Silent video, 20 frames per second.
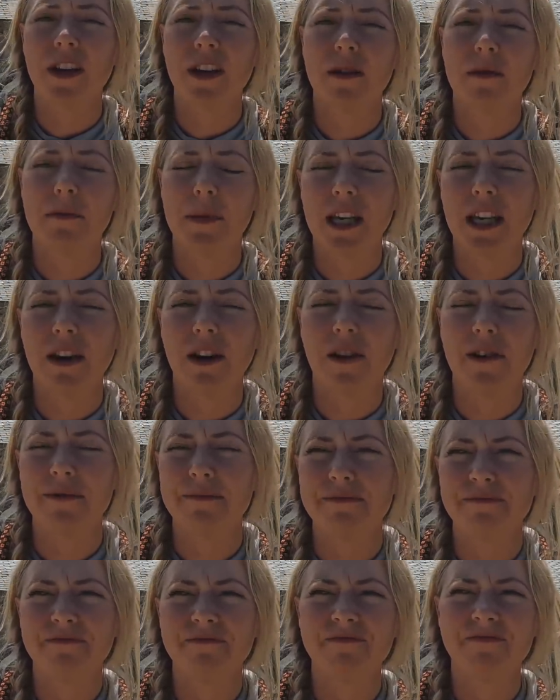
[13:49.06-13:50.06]
the Camino.
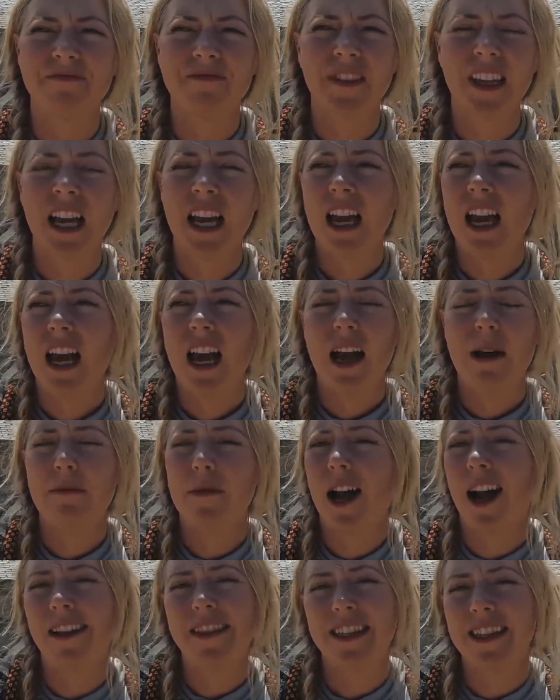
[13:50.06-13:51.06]

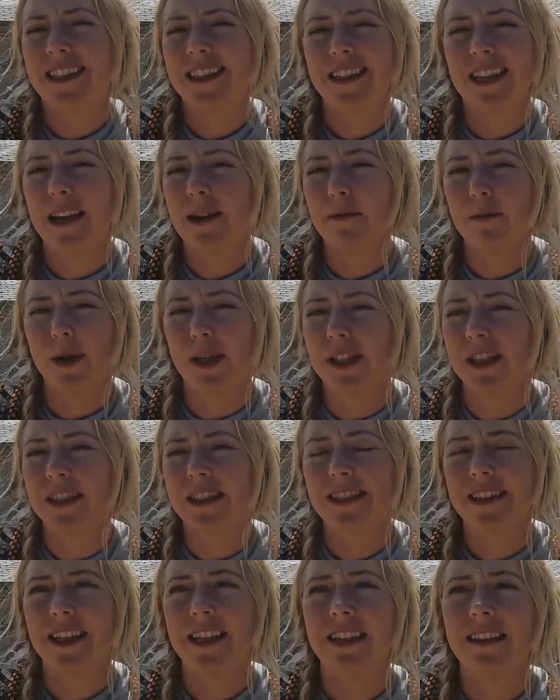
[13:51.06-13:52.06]
I'm not the same
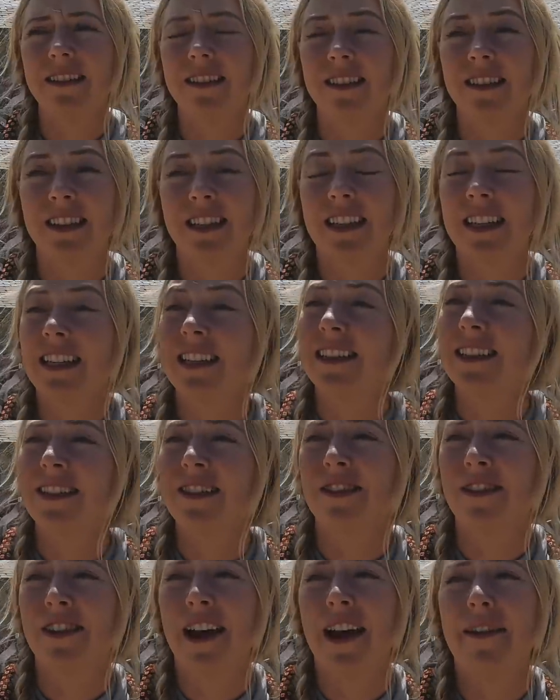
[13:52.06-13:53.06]
person, and I
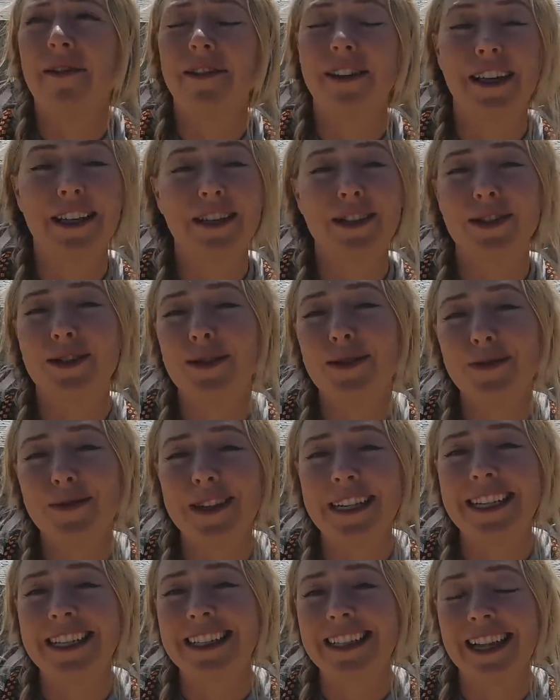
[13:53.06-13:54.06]
still have like two
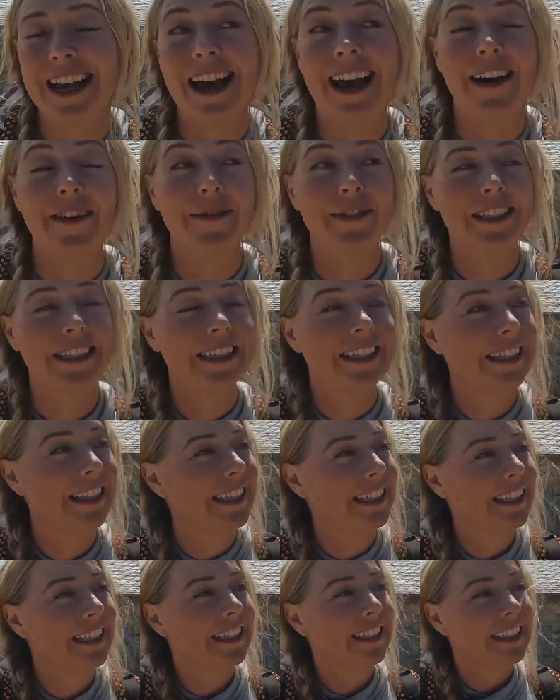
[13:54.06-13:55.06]
weeks left,
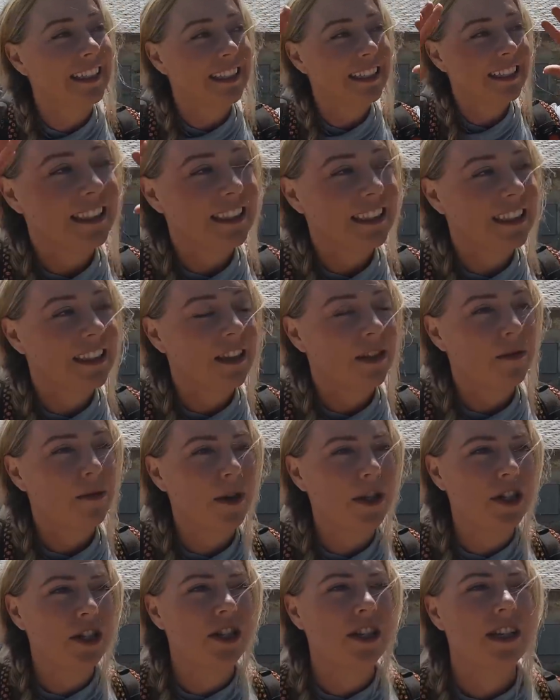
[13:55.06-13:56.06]

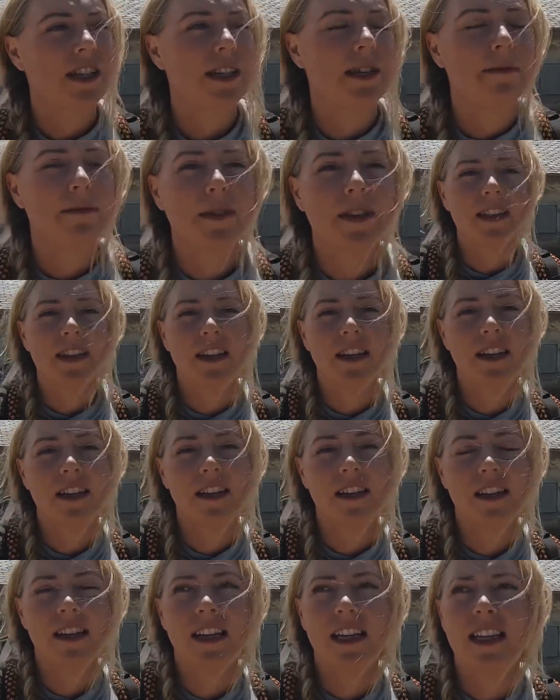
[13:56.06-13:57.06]
which seems
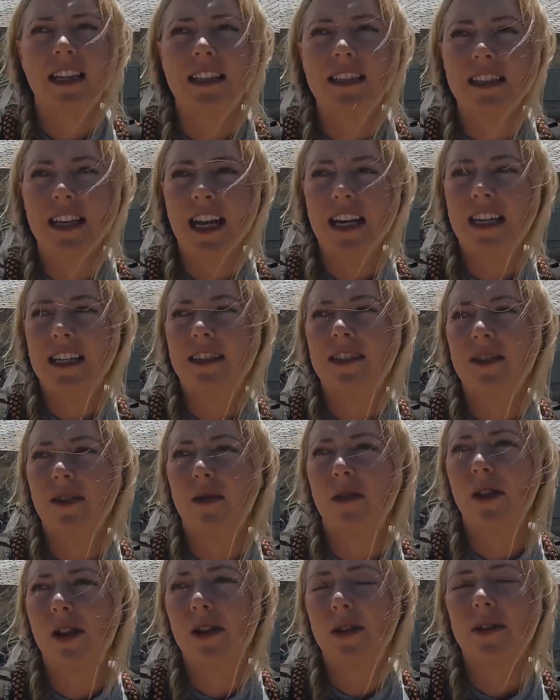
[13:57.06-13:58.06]
like it's getting
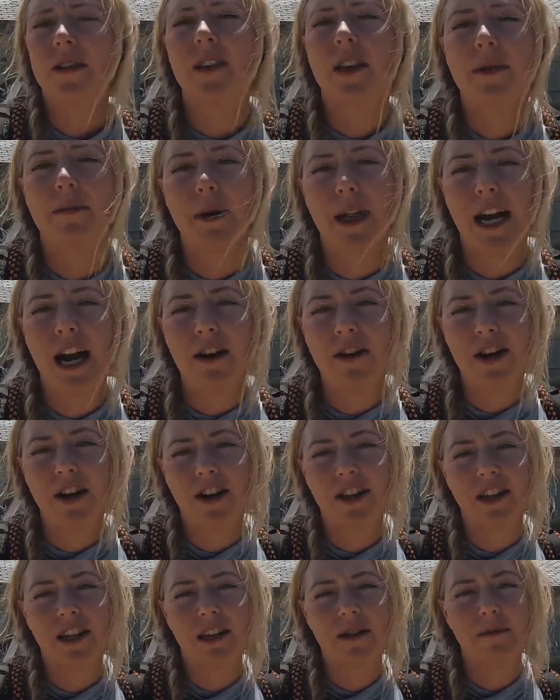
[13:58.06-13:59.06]
so close. I've been out
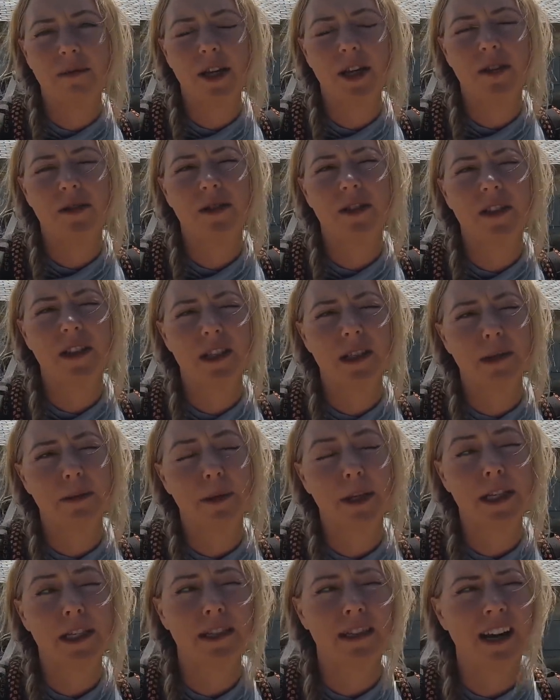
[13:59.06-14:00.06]
here on the Camino six
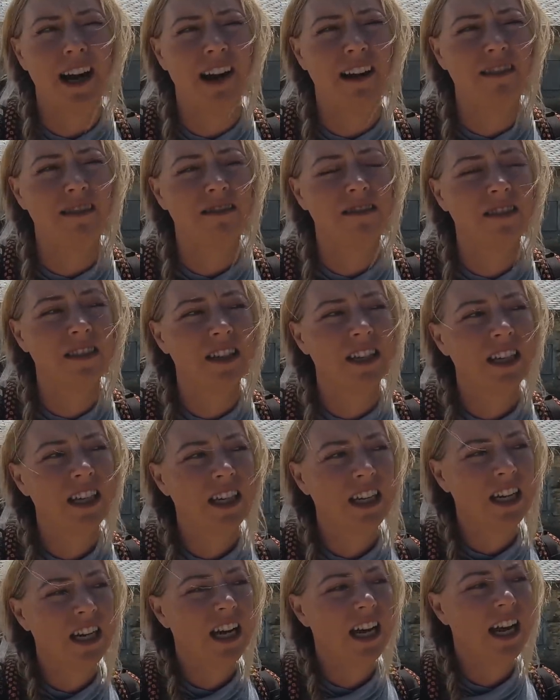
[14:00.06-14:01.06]
weeks now.
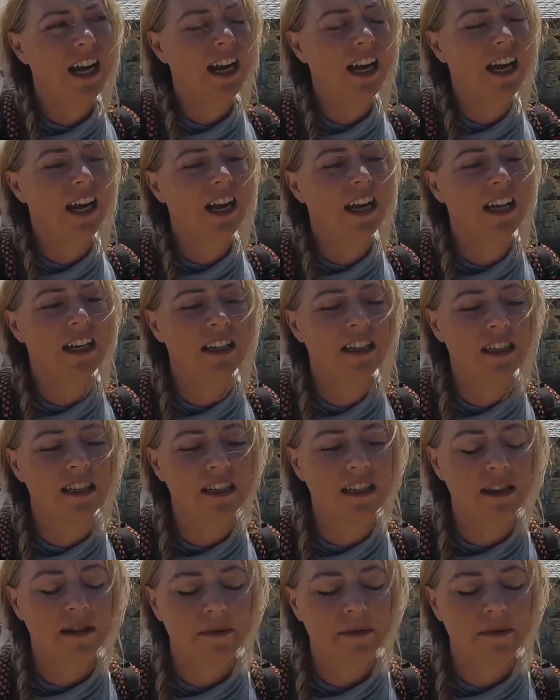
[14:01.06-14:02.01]
And